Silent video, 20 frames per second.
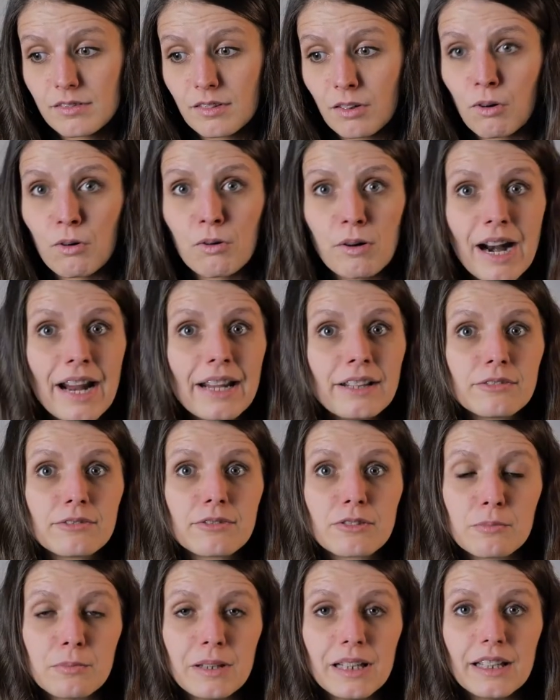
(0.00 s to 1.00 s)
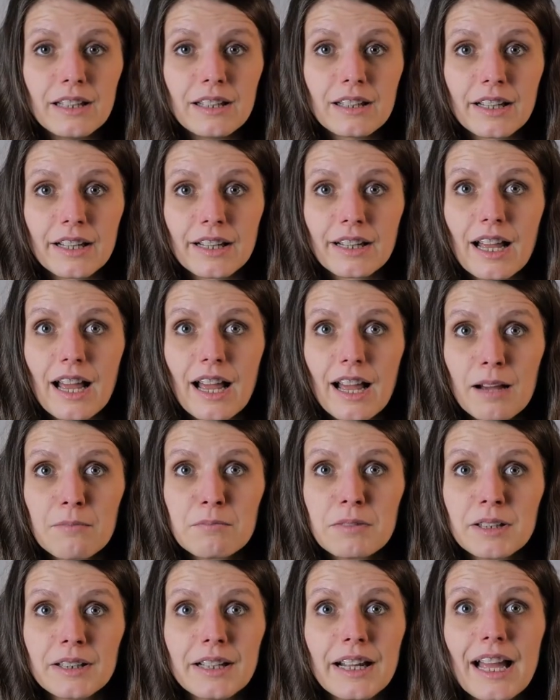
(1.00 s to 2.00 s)
alright for me. Like,
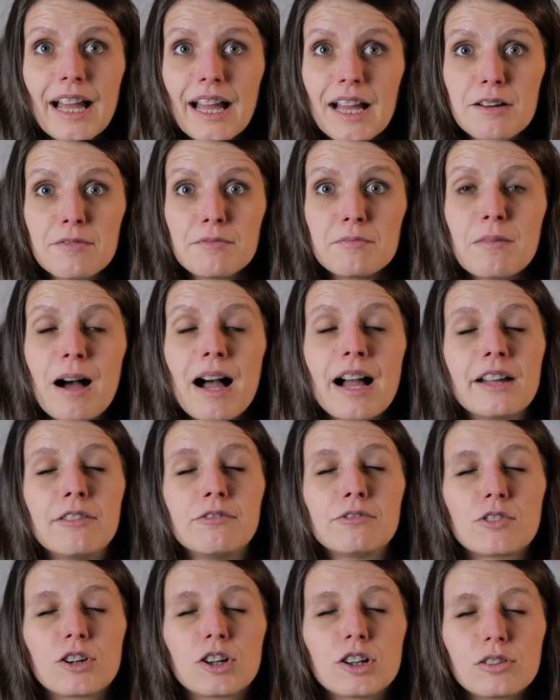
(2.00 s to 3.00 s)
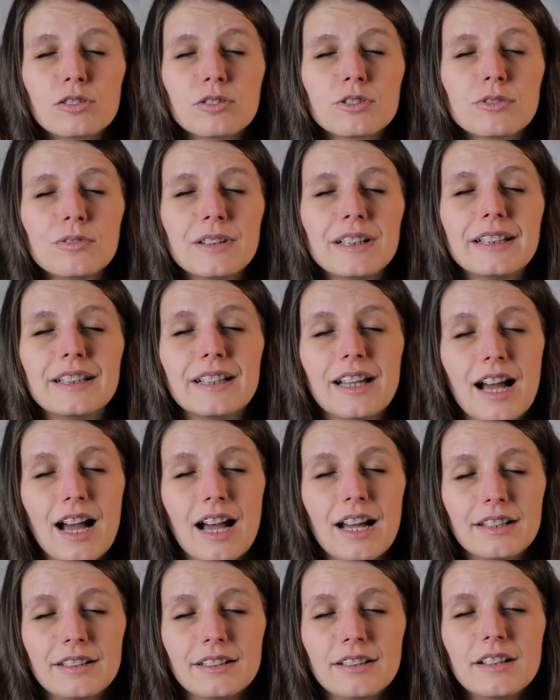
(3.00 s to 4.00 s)
I'm gonna have my world with
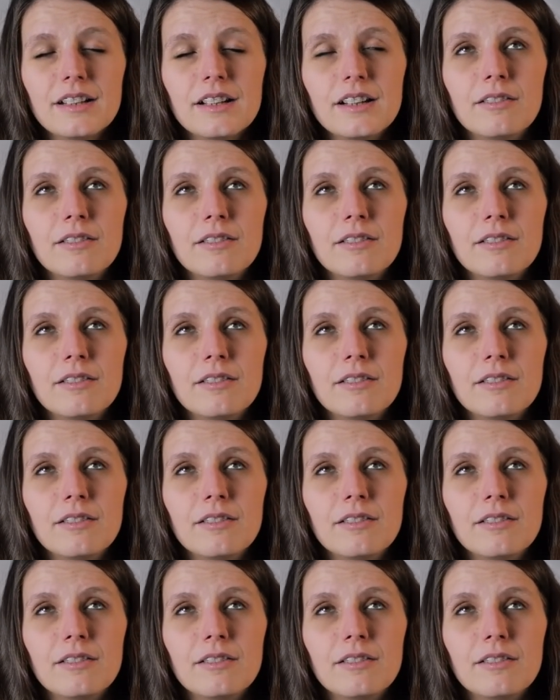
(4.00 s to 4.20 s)
God